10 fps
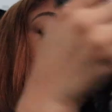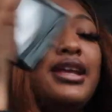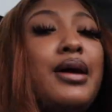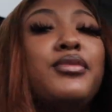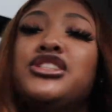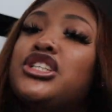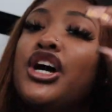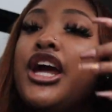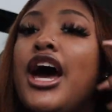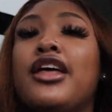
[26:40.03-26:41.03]
and I'm gonna show
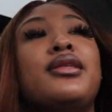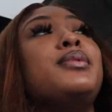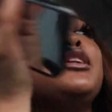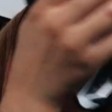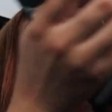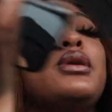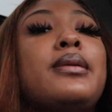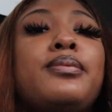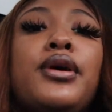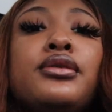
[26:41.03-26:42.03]
y'all the pictures when I
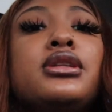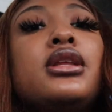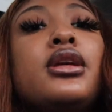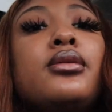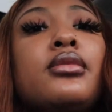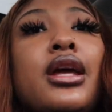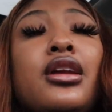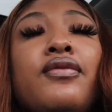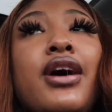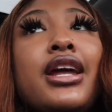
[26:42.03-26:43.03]
posted them. I
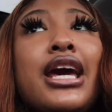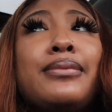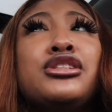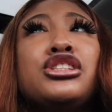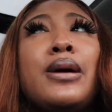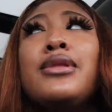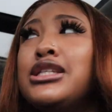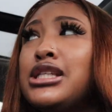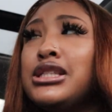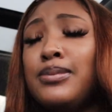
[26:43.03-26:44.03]
need to find a caption, so I'm
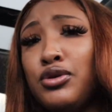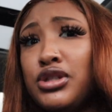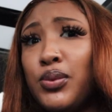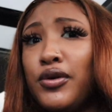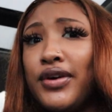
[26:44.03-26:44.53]
listening to some music real